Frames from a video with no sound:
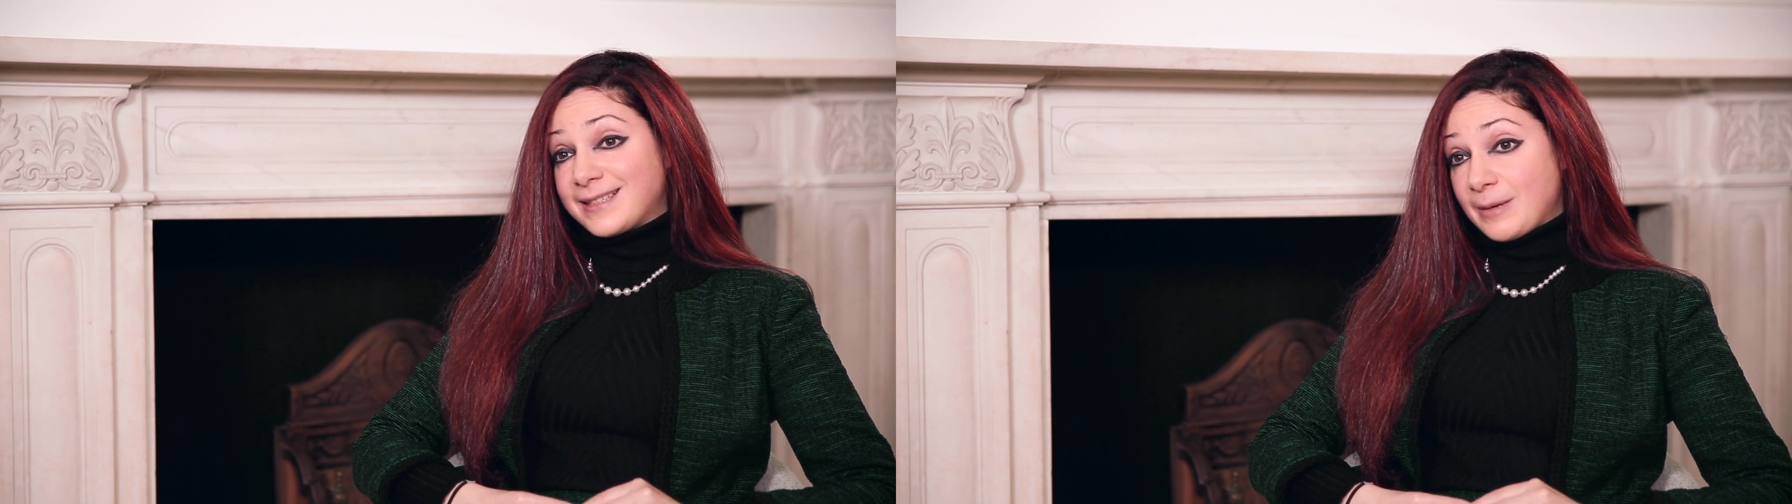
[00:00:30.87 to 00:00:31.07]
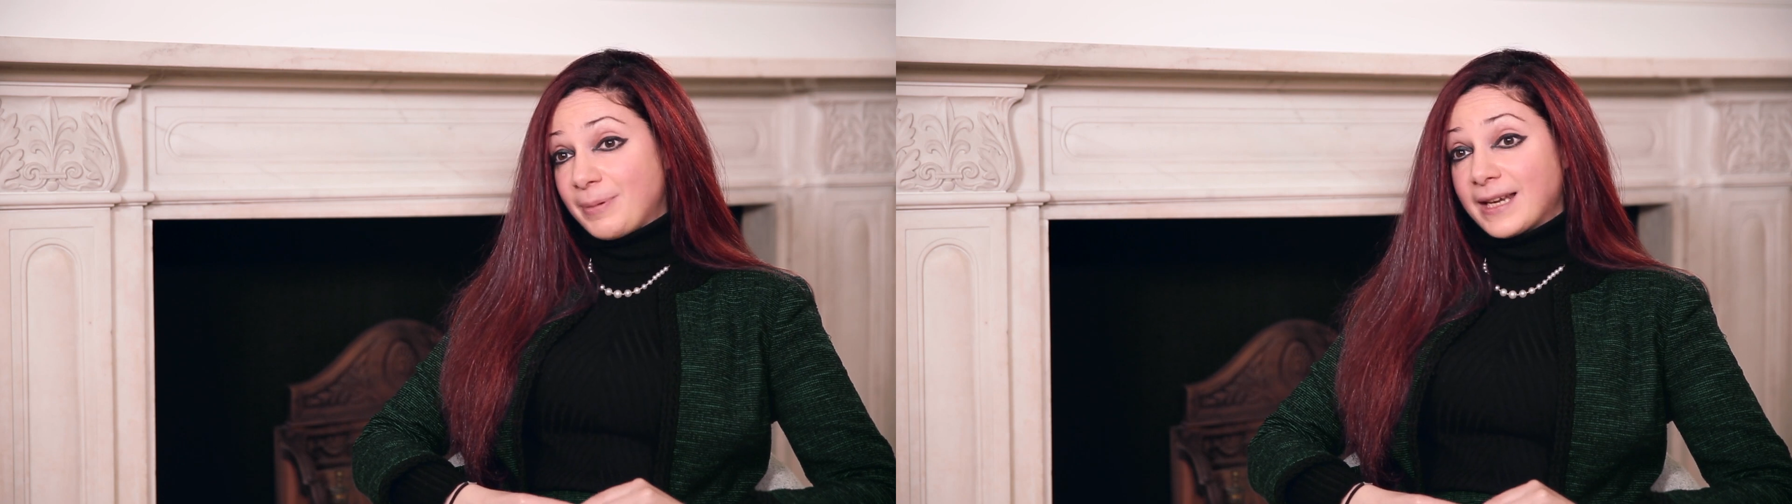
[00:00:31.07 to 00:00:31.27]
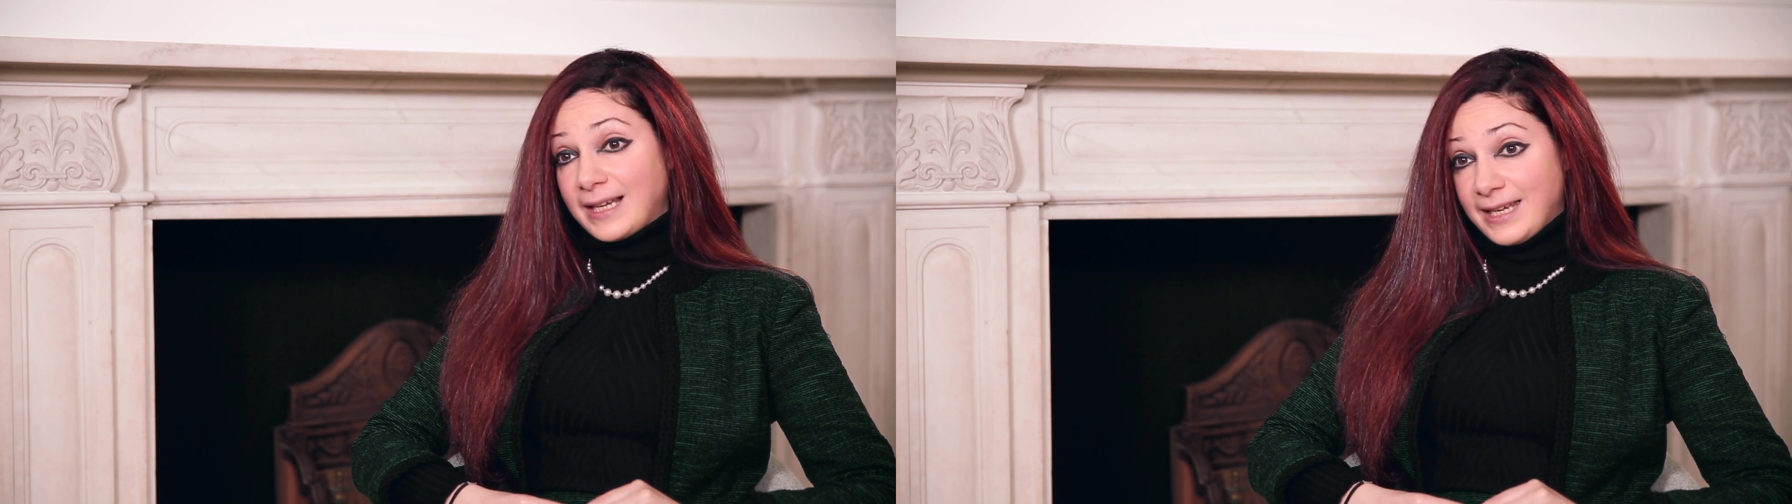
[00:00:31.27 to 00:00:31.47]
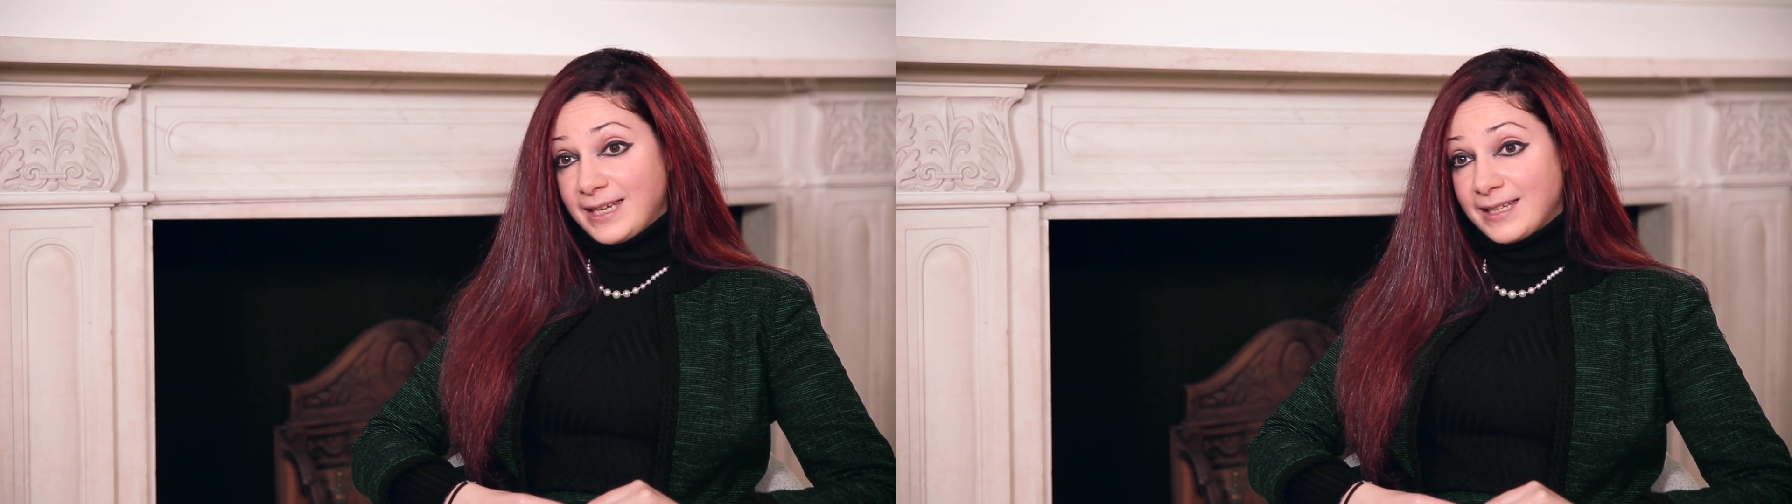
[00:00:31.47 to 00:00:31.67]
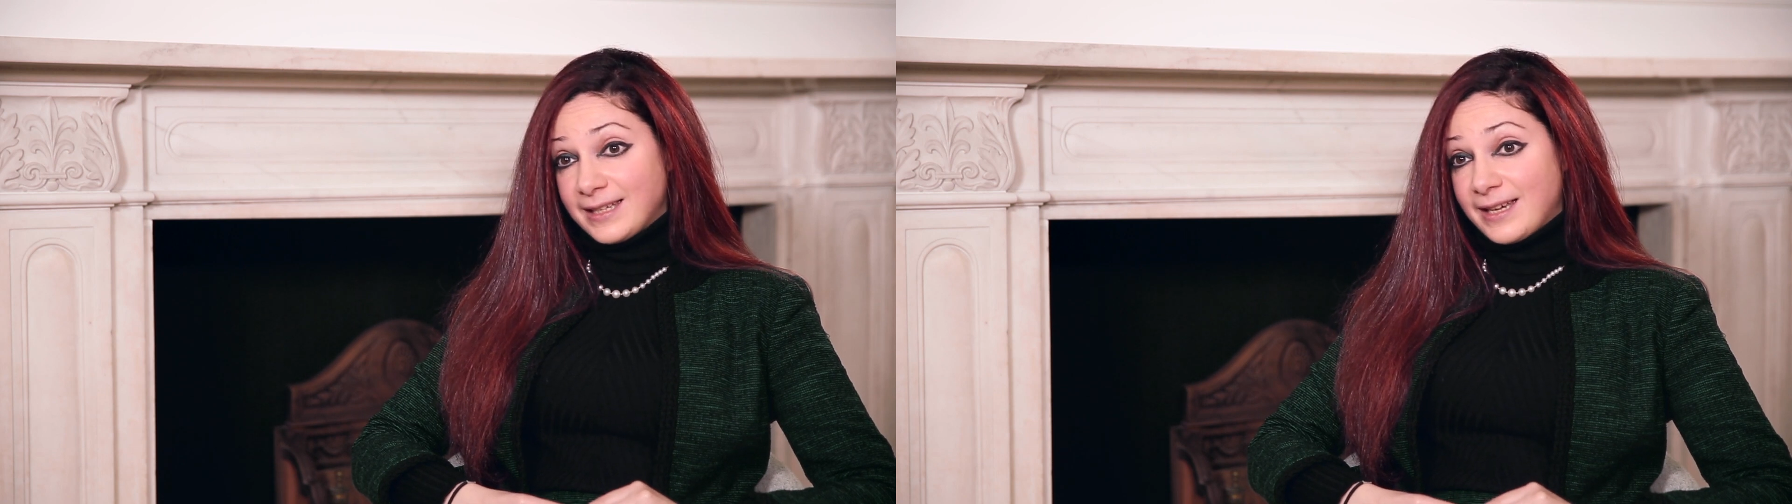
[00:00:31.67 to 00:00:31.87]

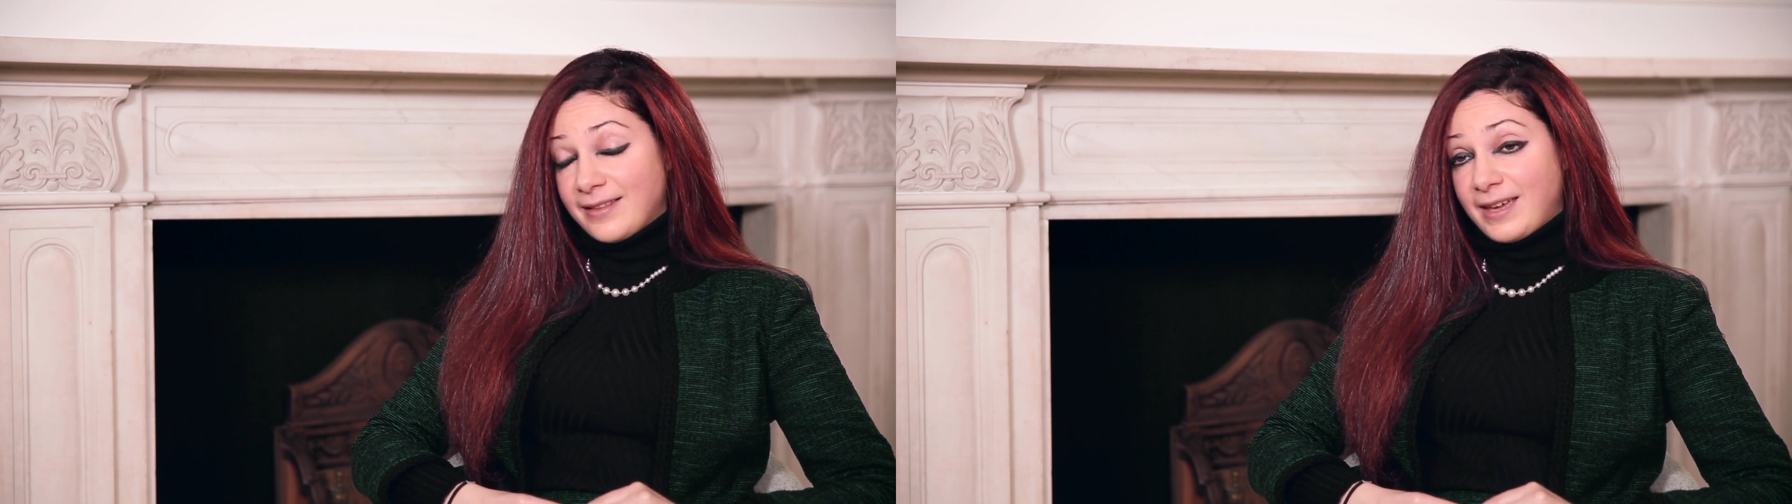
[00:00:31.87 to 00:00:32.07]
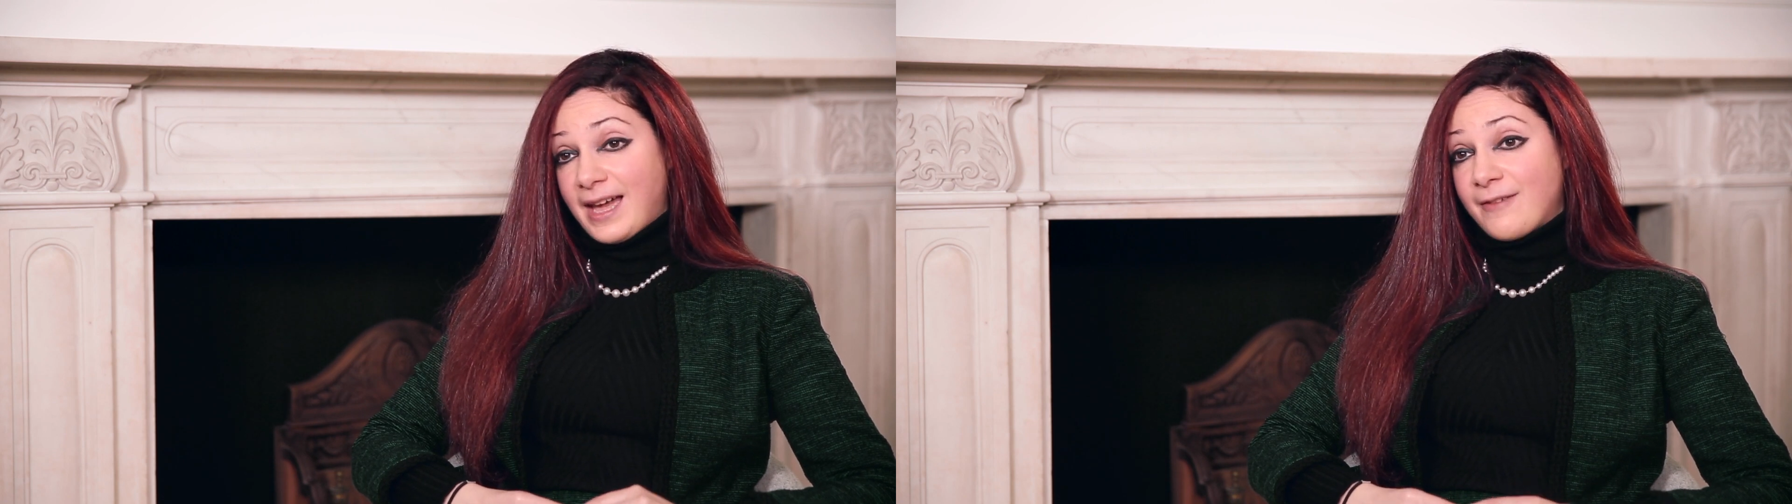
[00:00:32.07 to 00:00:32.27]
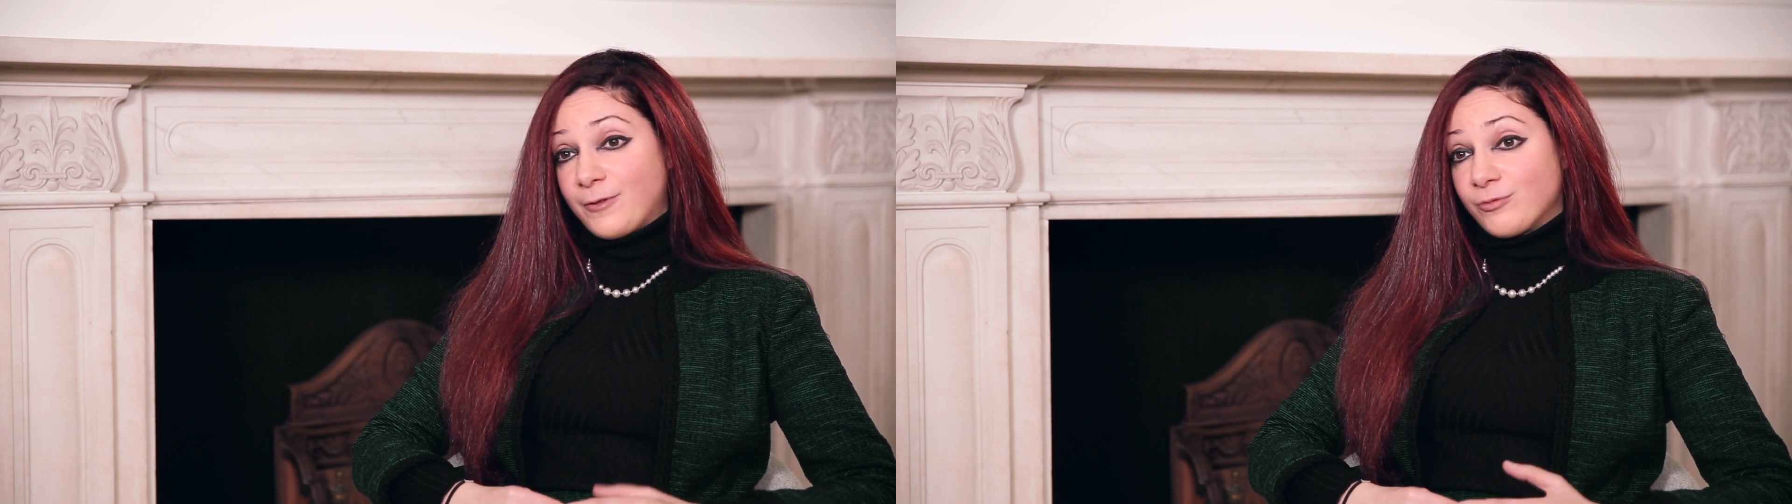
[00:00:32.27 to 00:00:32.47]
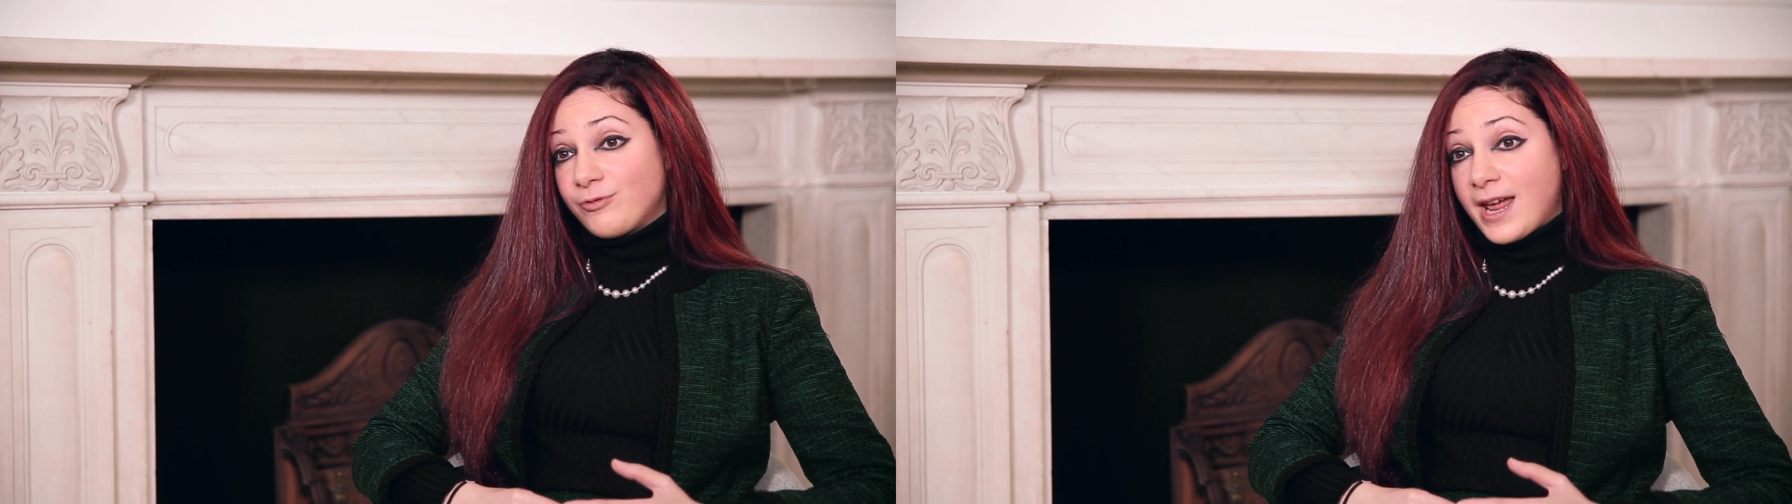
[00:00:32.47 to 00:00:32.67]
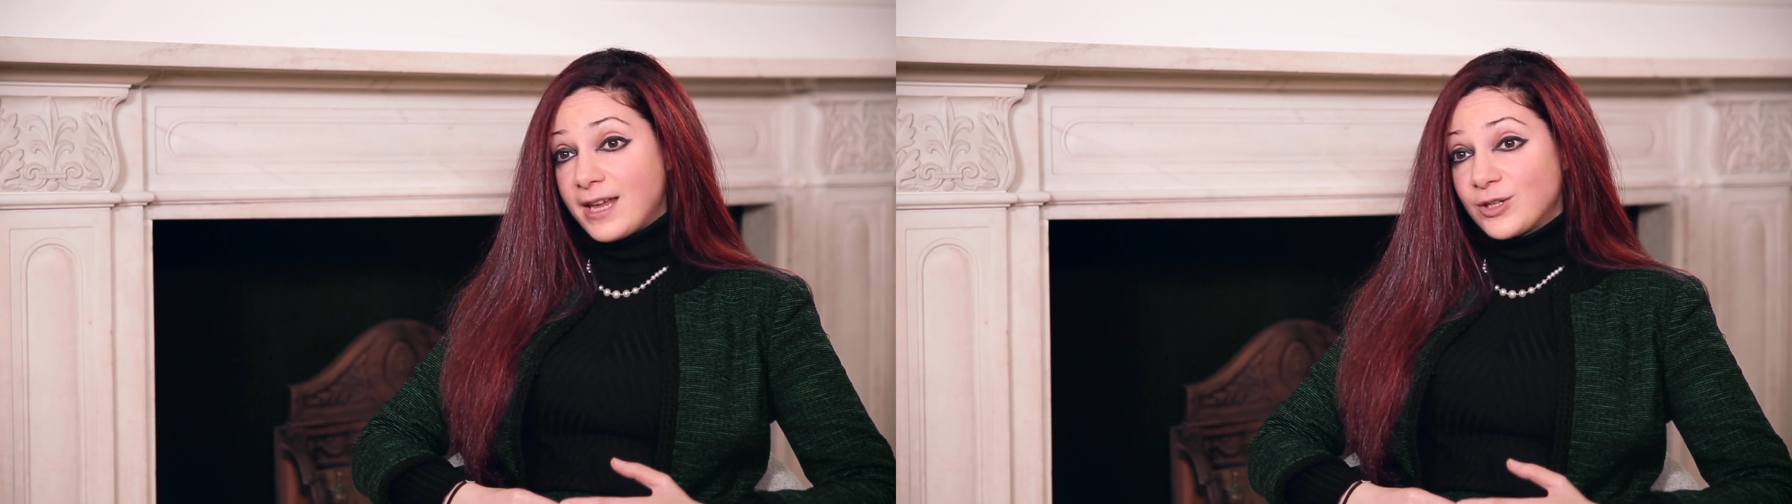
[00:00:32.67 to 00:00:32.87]
Typically, they have a
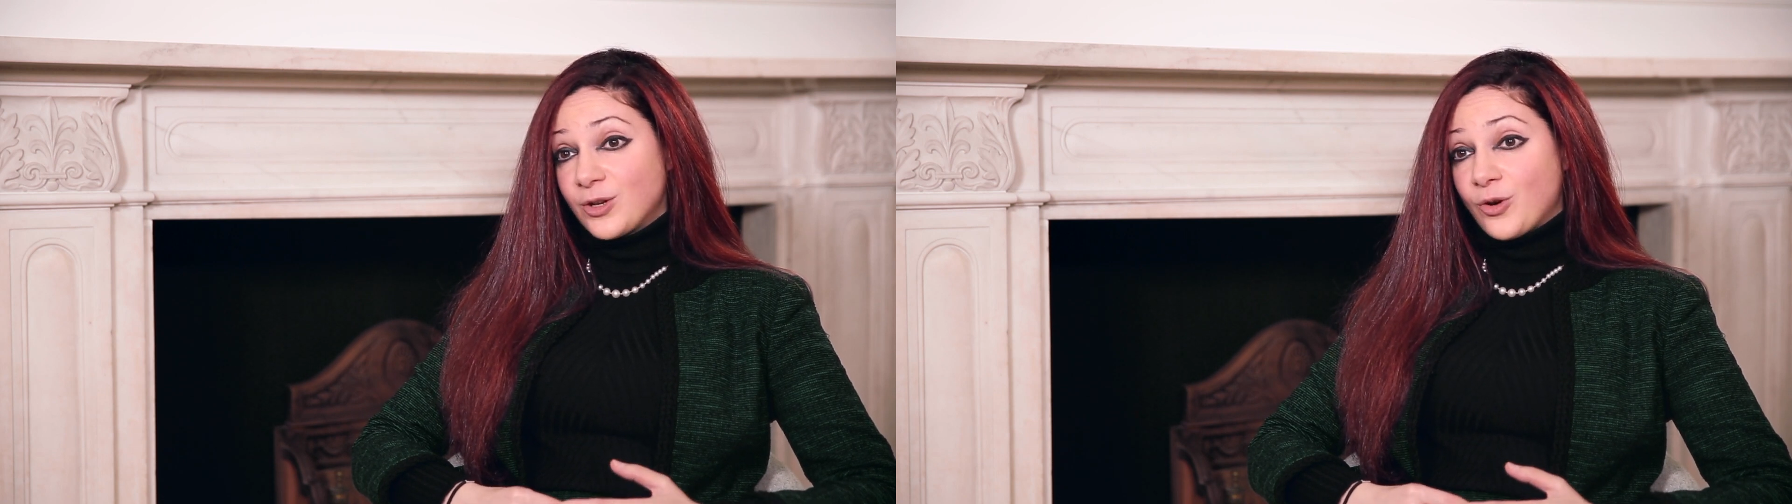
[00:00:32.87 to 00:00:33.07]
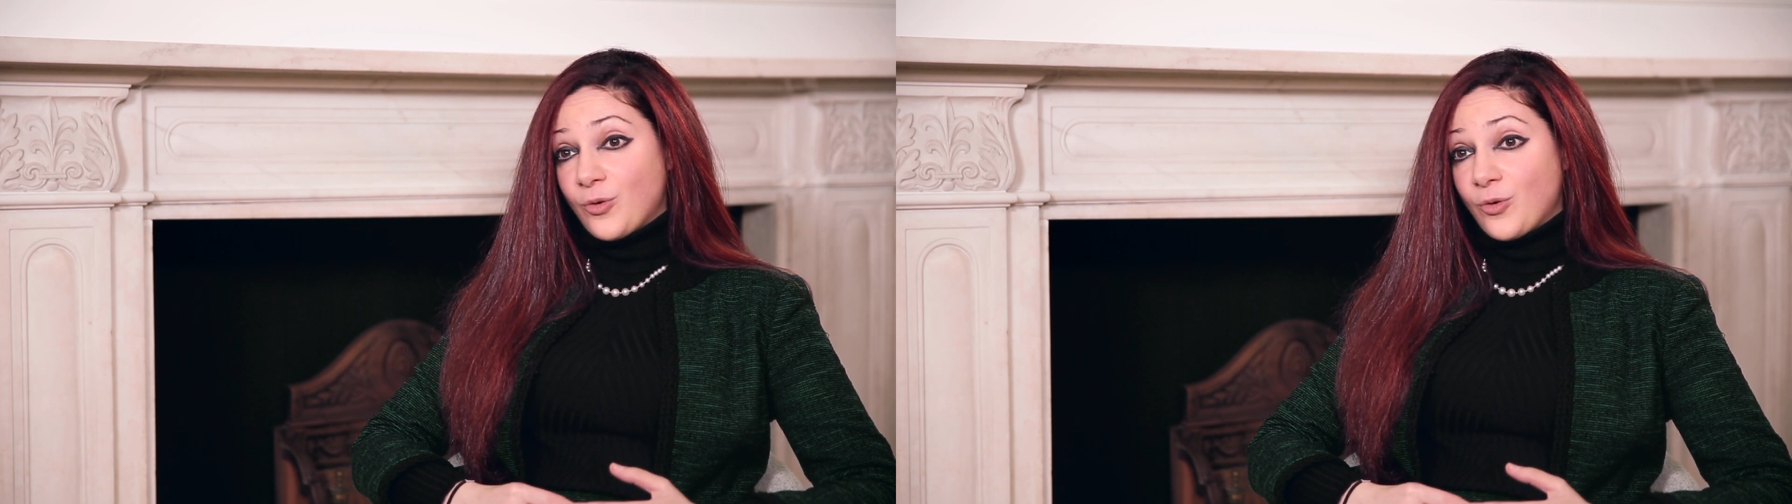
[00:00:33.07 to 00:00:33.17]
red,